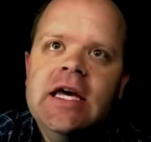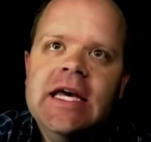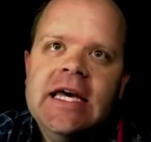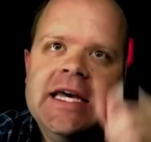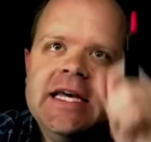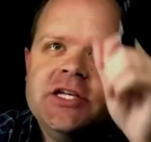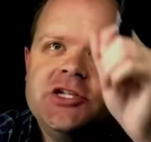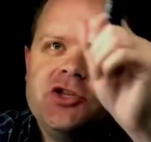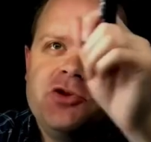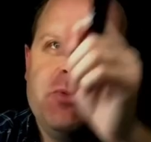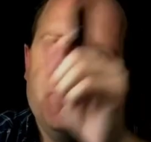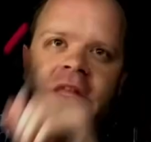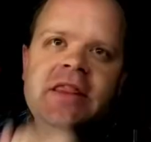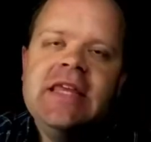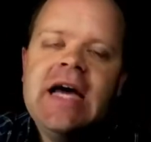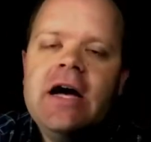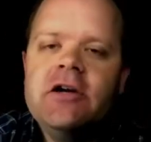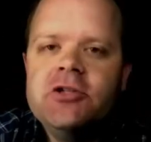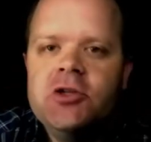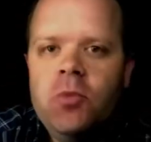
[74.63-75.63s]
is
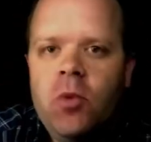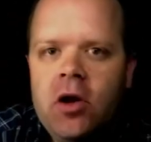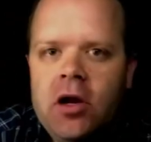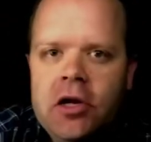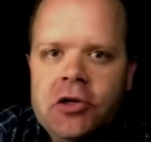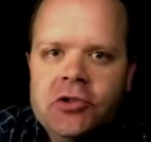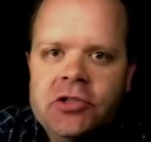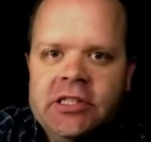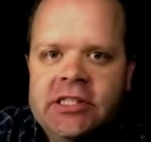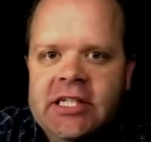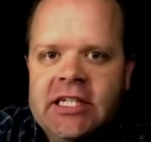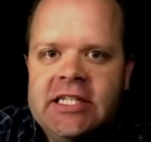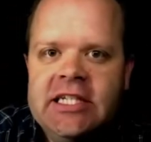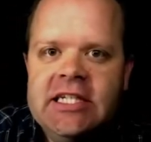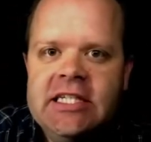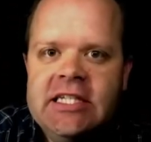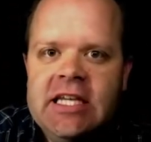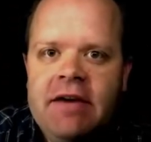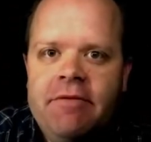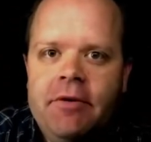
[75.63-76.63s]

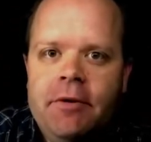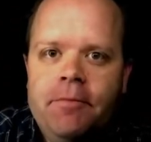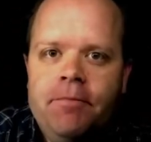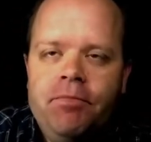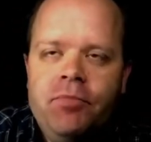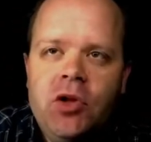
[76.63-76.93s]
$3,167,